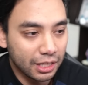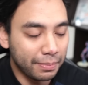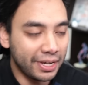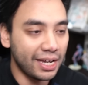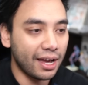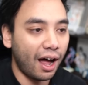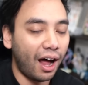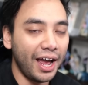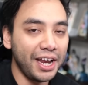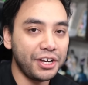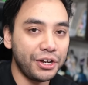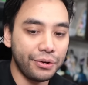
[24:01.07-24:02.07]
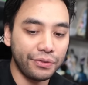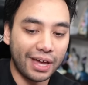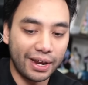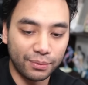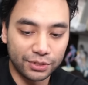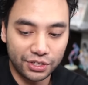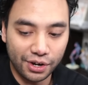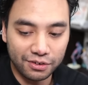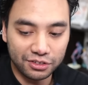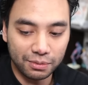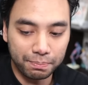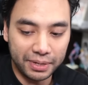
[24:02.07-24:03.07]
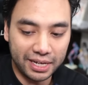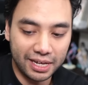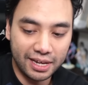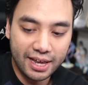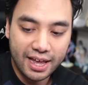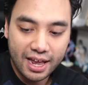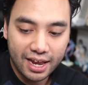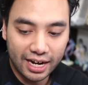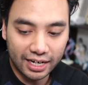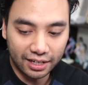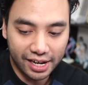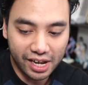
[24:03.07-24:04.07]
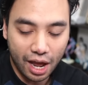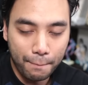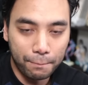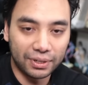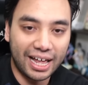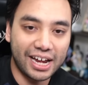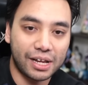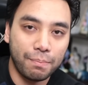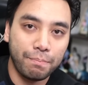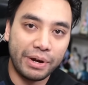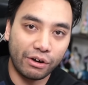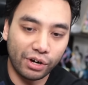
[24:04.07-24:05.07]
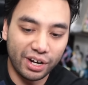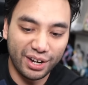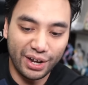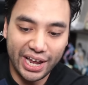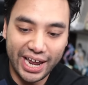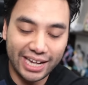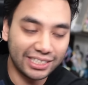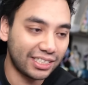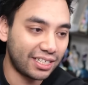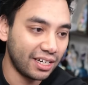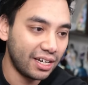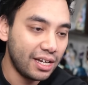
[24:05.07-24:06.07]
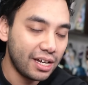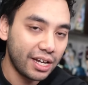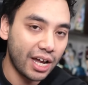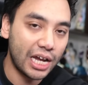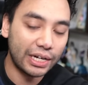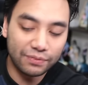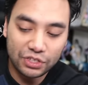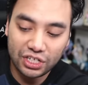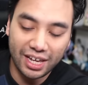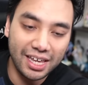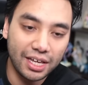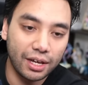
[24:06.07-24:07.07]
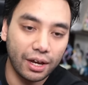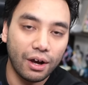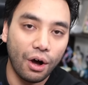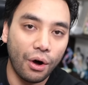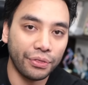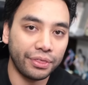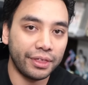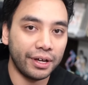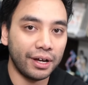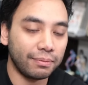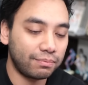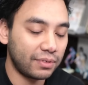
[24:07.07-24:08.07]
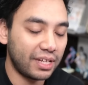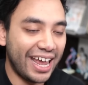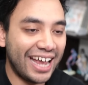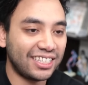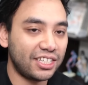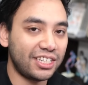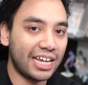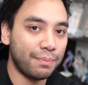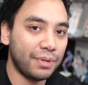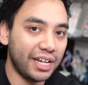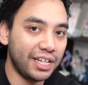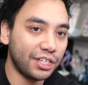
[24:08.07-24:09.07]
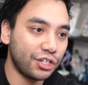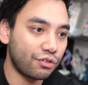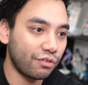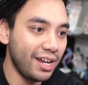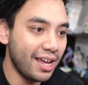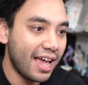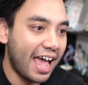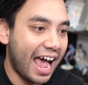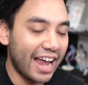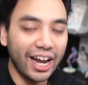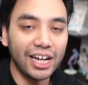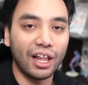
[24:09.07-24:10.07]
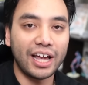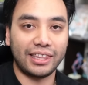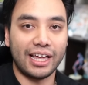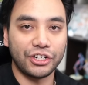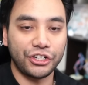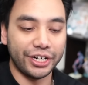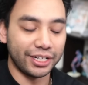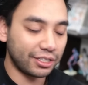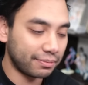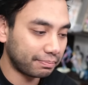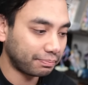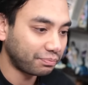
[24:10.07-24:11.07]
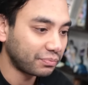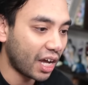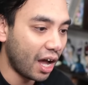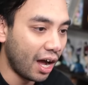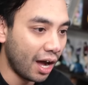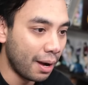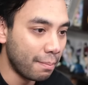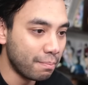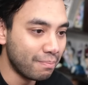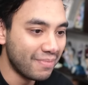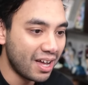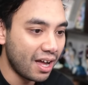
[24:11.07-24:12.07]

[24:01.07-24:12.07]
me, I knew that it was going to be kind of like a Black Mirror-esque kind of take on the entertainment industry, and I like that shit. But